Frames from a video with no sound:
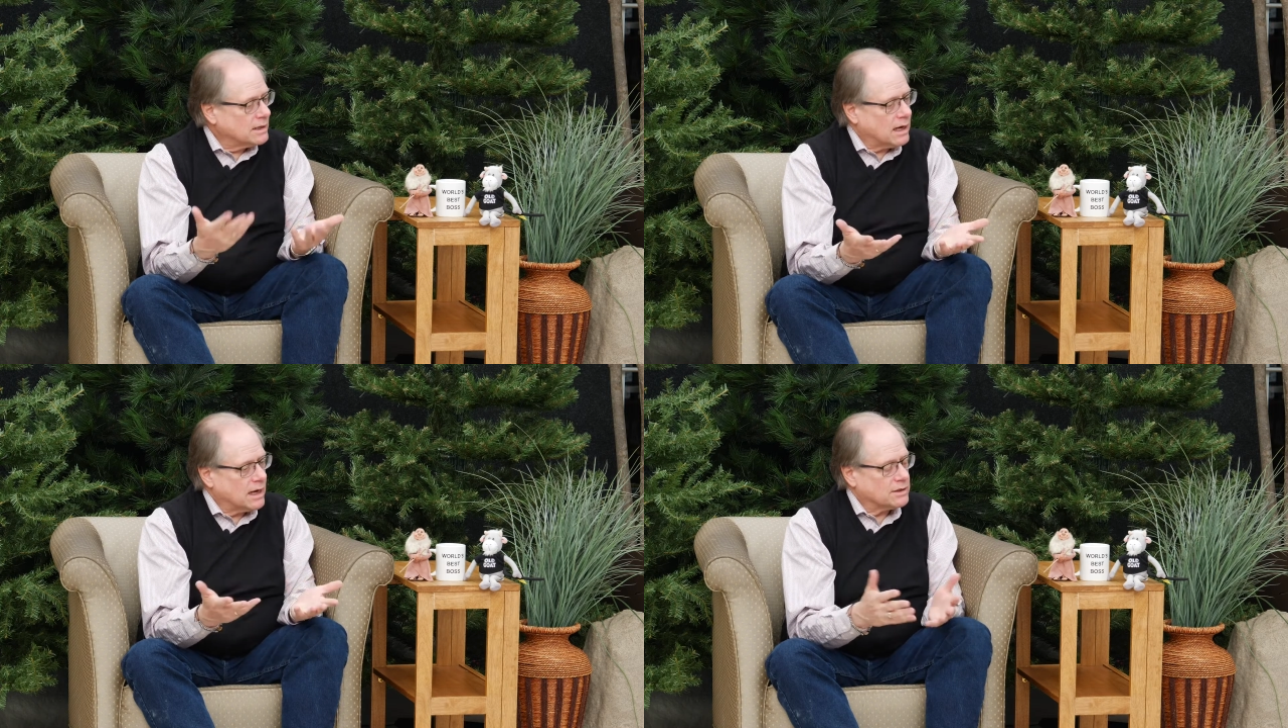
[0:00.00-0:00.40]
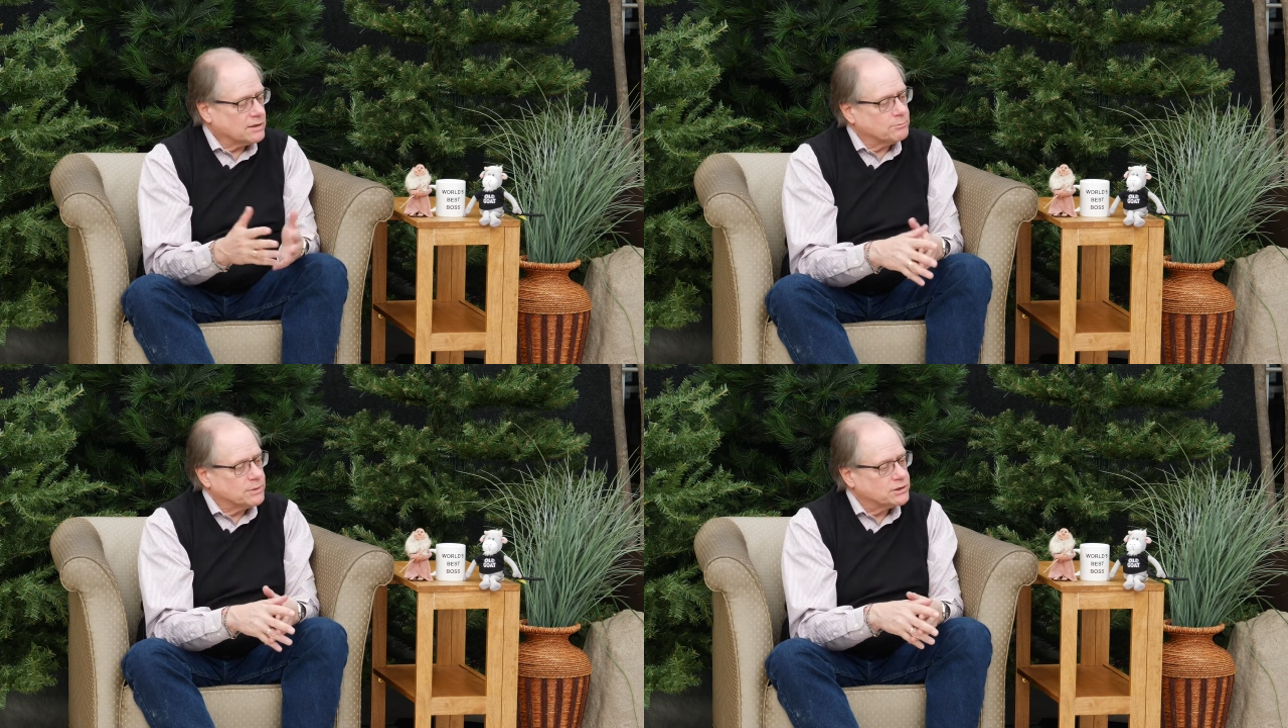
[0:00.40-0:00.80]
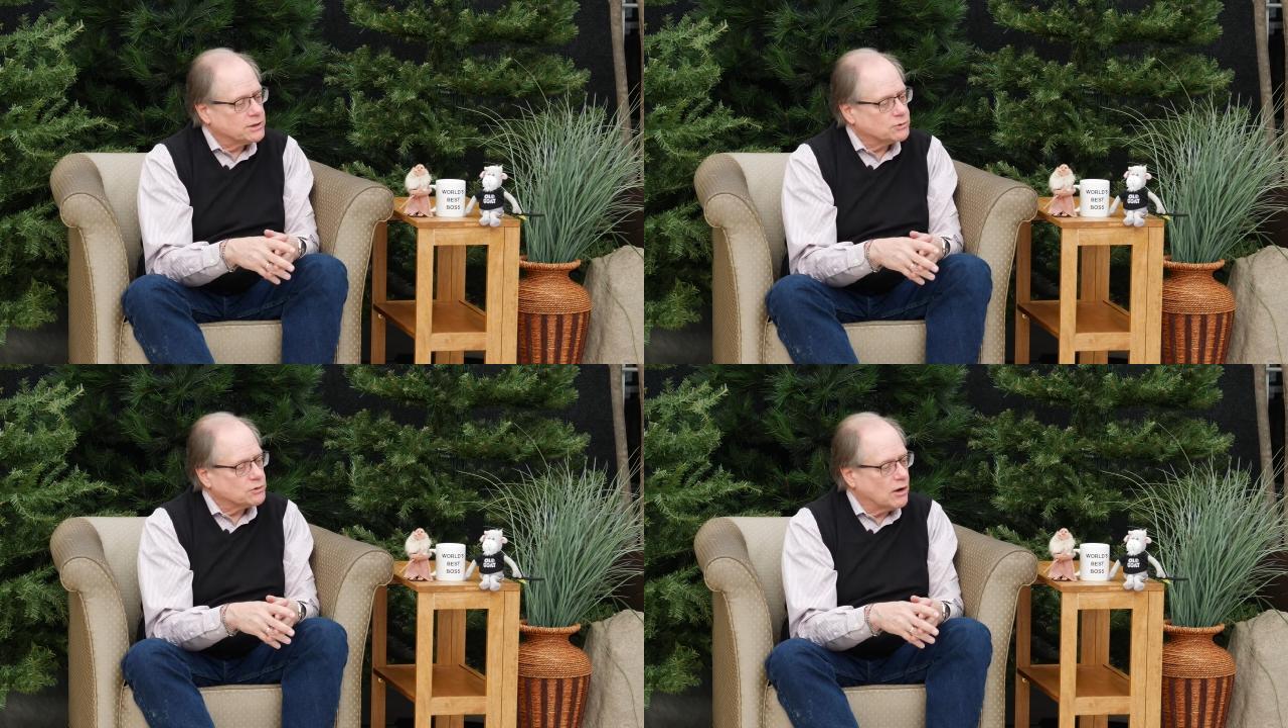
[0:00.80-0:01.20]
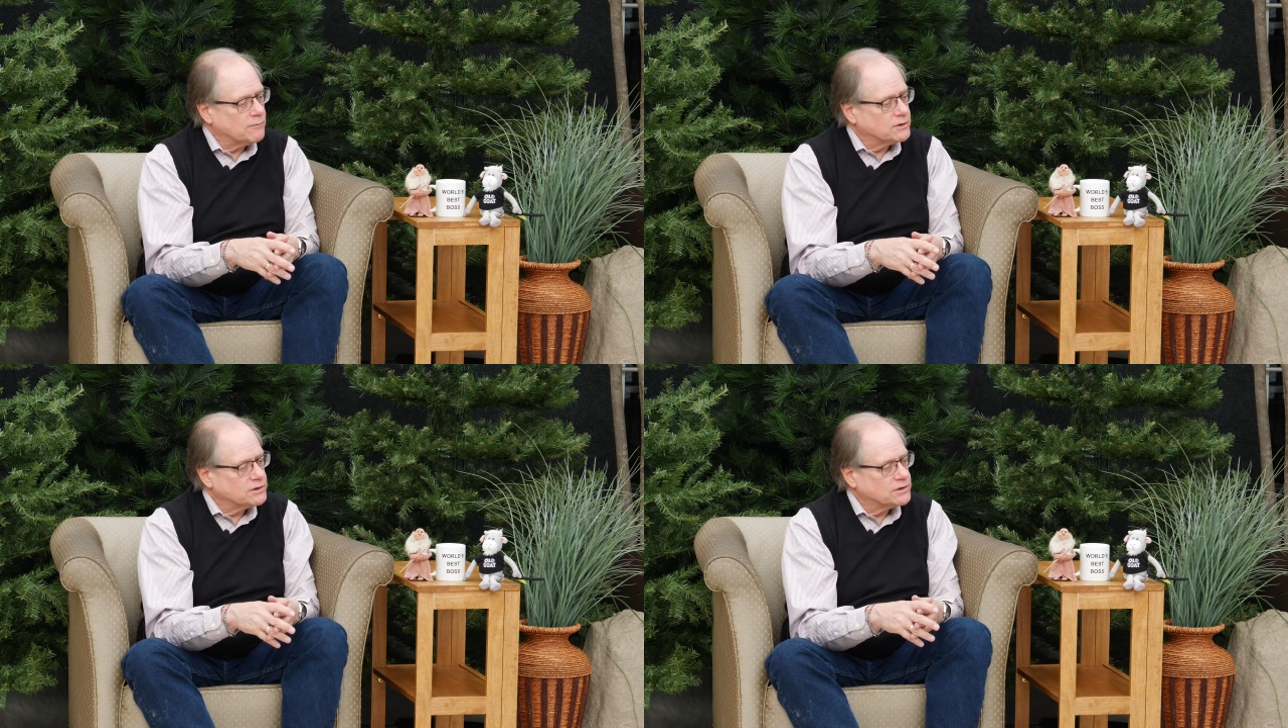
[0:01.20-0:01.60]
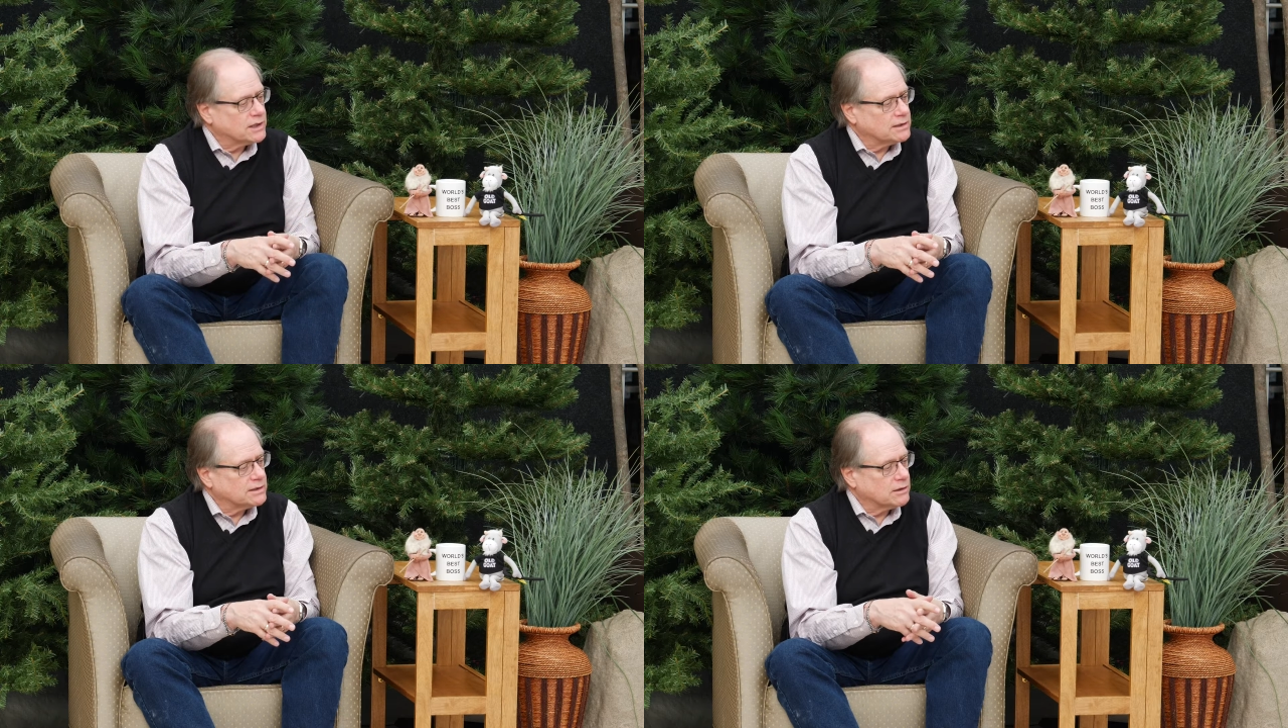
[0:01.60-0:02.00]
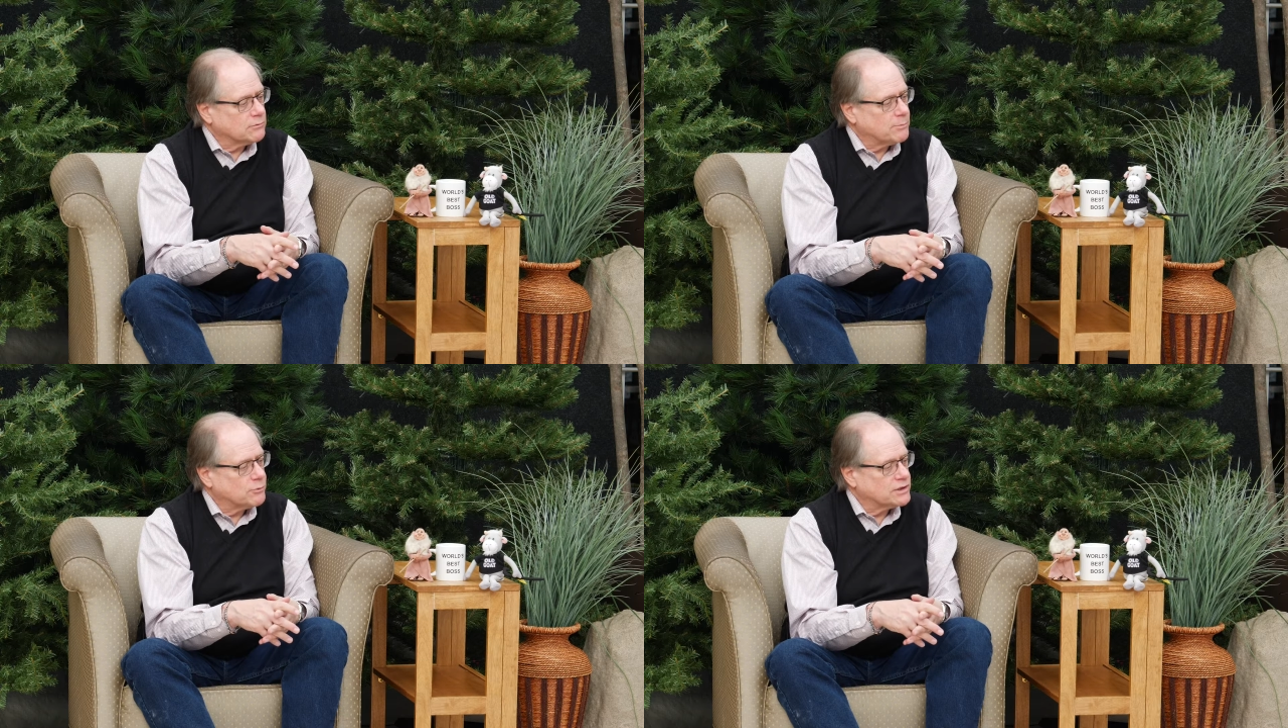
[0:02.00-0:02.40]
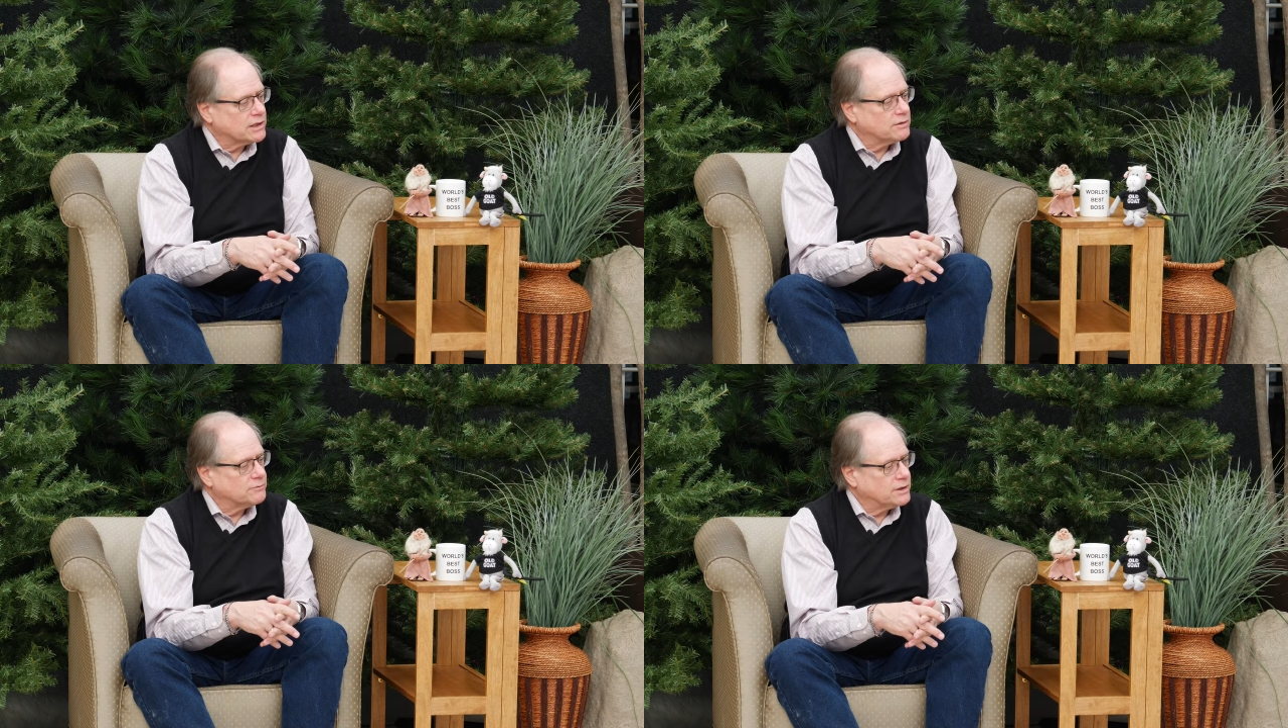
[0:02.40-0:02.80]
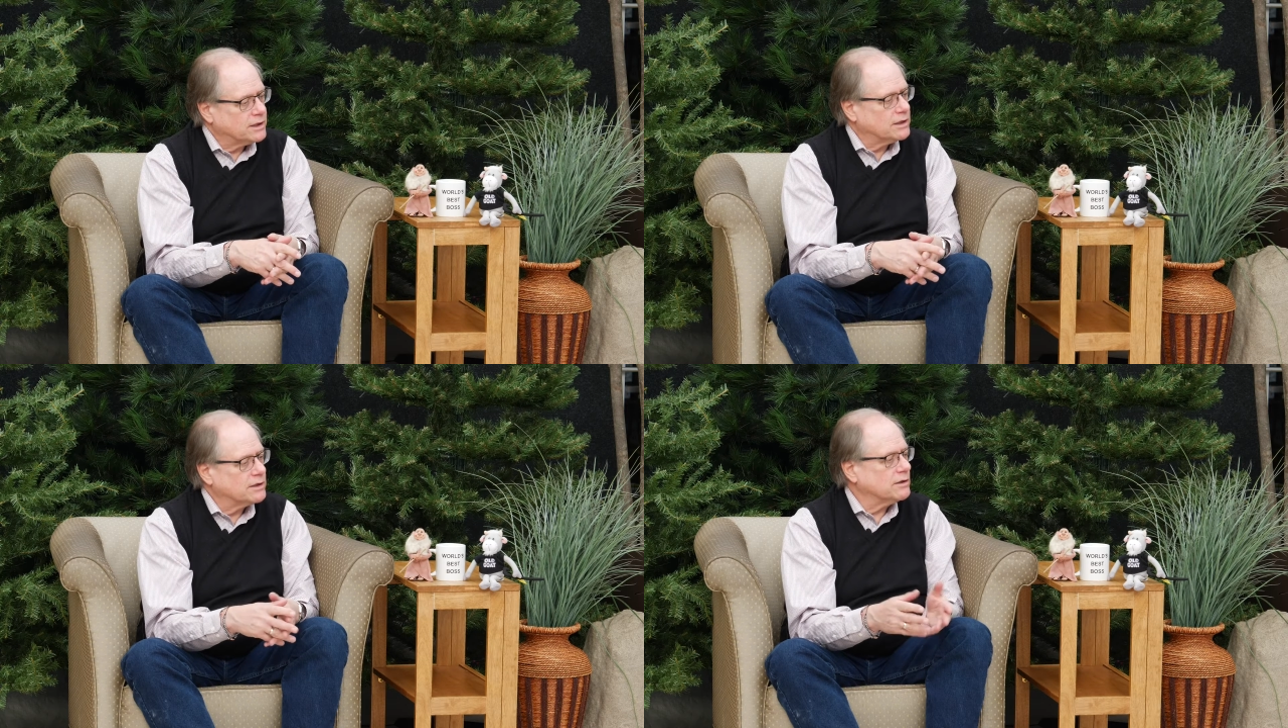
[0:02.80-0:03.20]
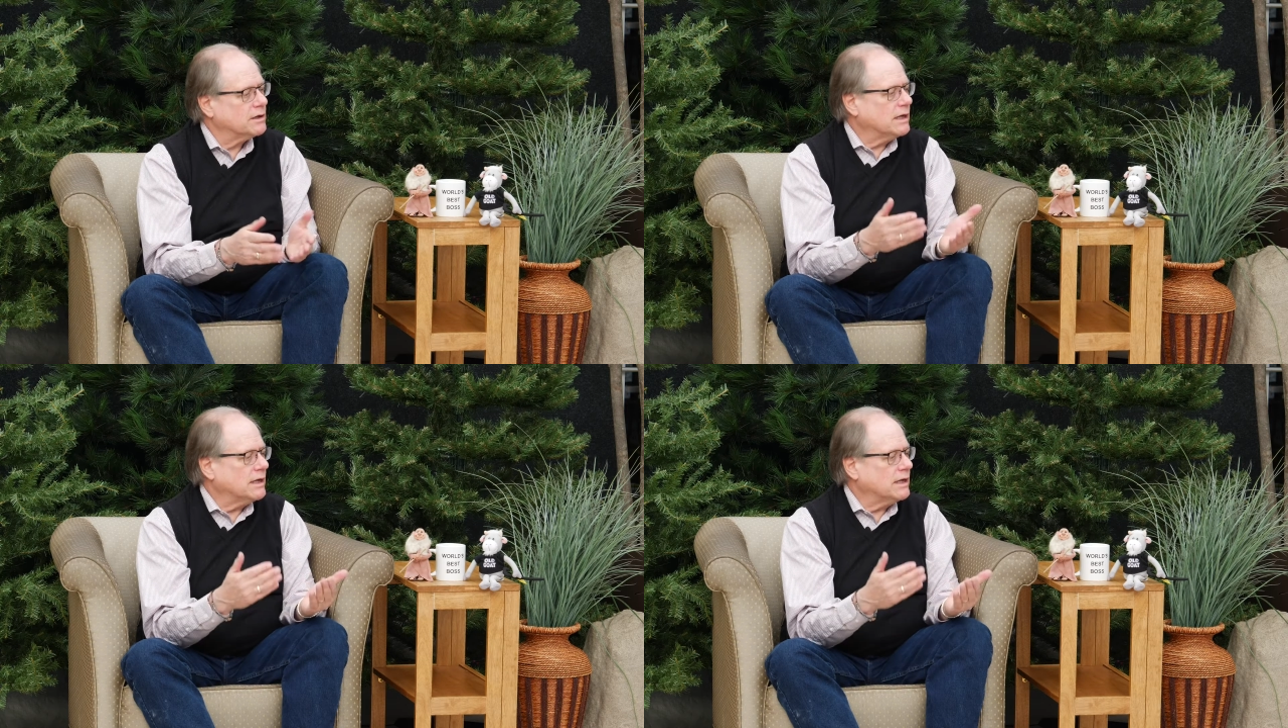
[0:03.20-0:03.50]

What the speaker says: The bishop's office sent a representative here,